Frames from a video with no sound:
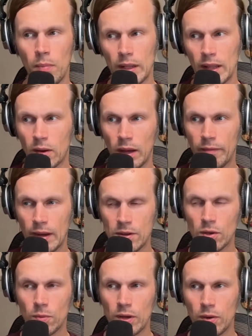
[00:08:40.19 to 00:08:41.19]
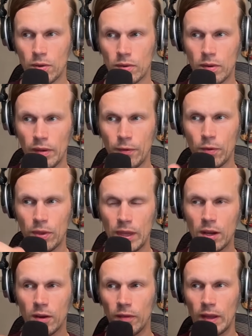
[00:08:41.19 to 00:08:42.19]
But like eventually if you
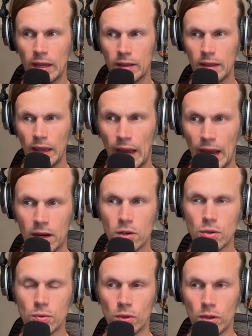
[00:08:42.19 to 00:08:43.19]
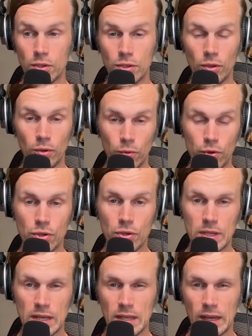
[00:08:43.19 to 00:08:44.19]
think of like the actual
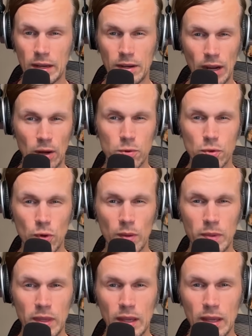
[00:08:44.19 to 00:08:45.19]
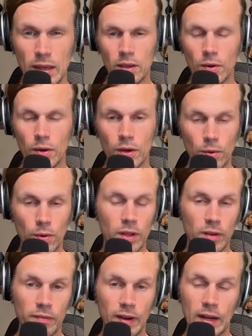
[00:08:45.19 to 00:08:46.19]
solutions as like a downstream thing, you're ignoring
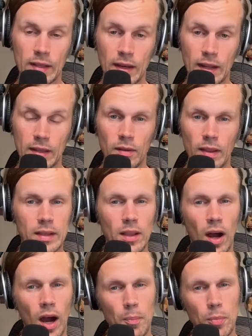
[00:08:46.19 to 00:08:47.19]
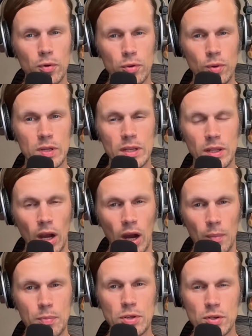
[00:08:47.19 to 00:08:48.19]
the fact that like the opportunities and the
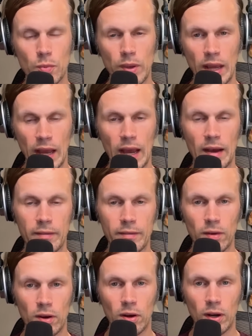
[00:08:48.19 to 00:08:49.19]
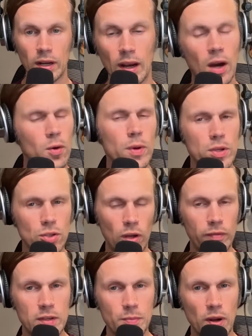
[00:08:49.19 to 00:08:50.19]
options we have on like how do we
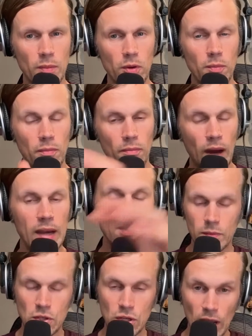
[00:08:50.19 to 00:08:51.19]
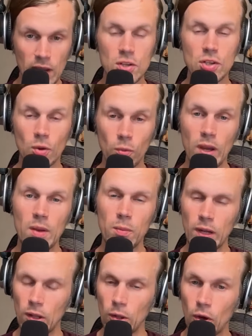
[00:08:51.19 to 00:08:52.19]
solve this problem might change the way
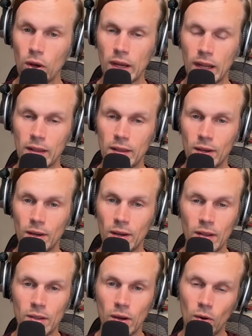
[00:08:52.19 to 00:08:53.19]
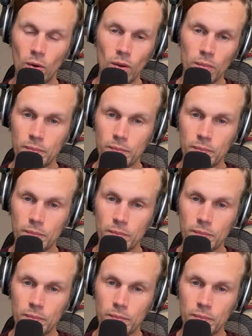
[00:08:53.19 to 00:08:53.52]
we look at the whole